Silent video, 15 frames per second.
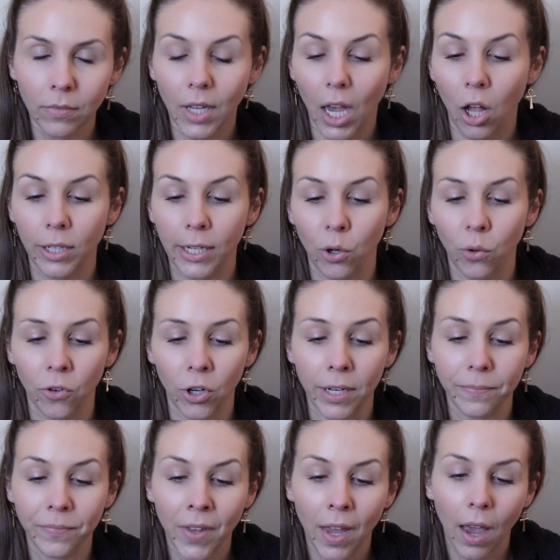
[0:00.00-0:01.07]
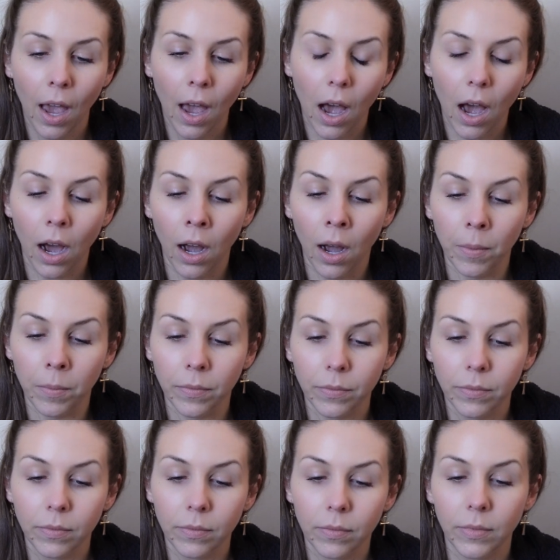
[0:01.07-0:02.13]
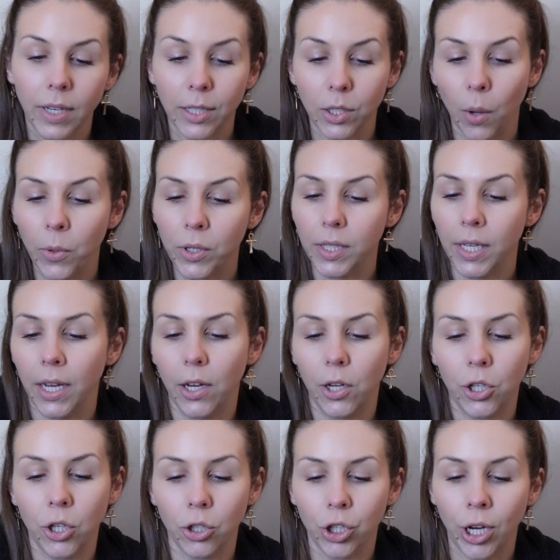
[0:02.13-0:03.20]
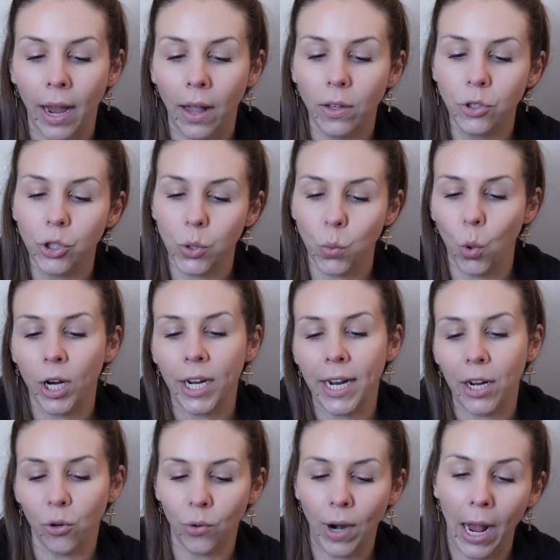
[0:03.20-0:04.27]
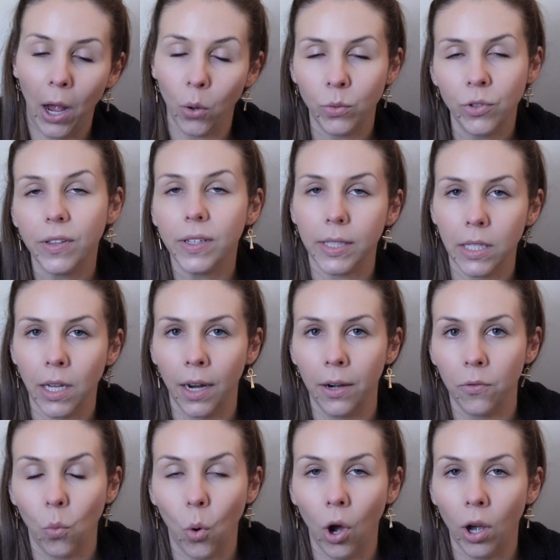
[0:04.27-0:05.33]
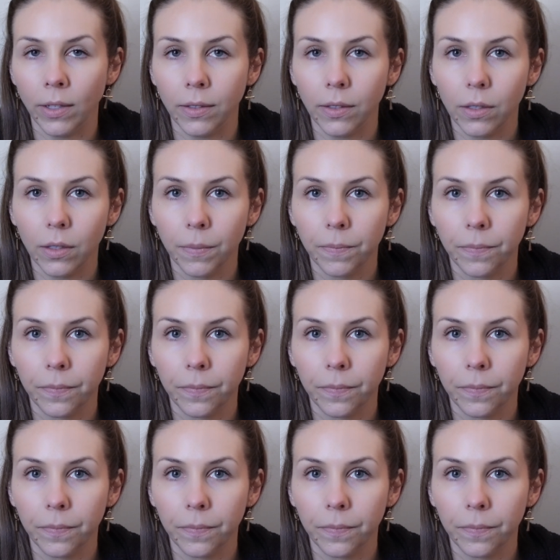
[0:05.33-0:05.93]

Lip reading: I'll get over it. It's almost like your challenge is working around this Knight of Wands.